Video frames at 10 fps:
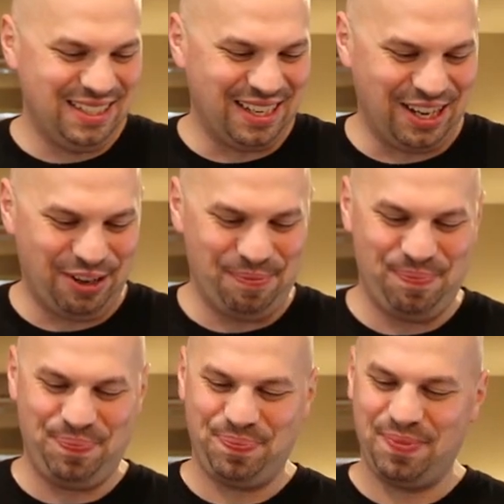
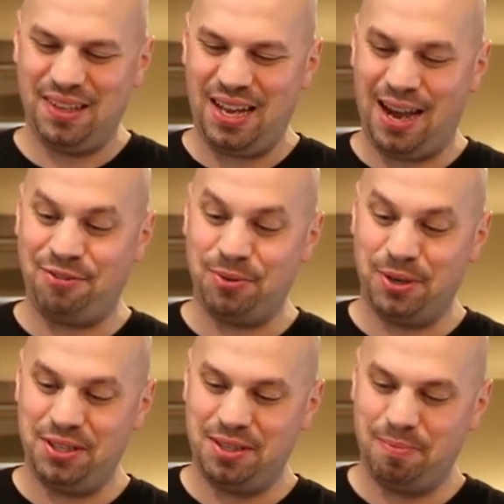um,
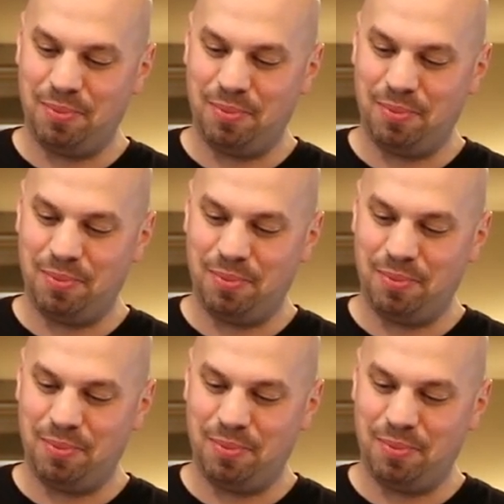afterwards,